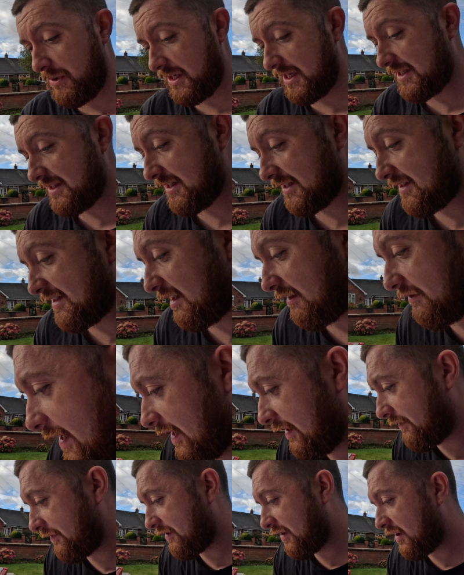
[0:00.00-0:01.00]
bleeds itself.
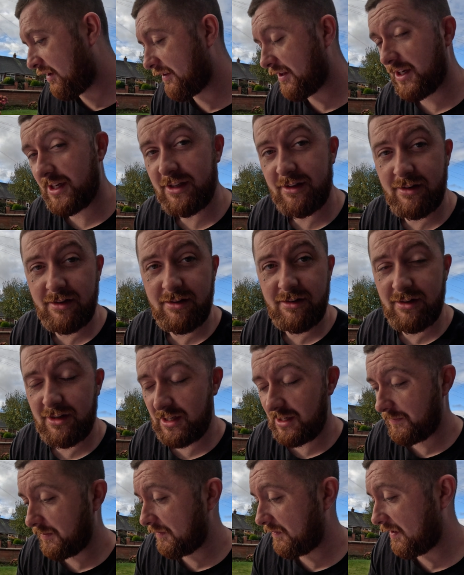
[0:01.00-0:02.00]
If not, then
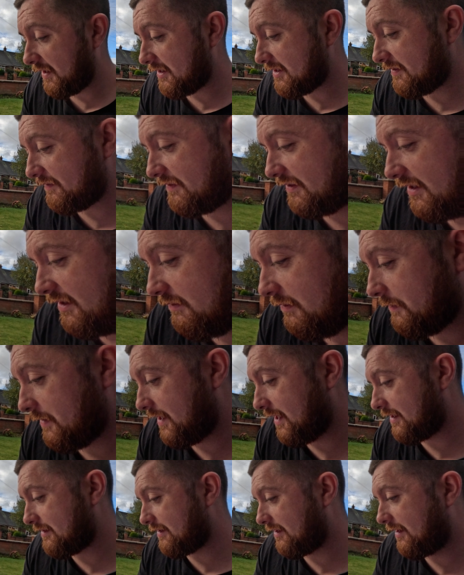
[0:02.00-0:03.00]
I'll have to figure something out when we
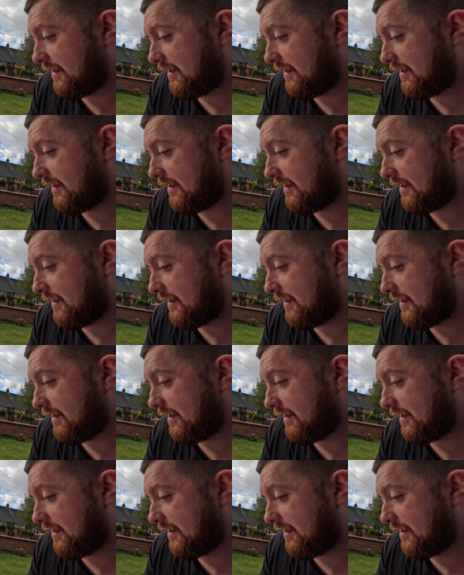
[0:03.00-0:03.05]
get to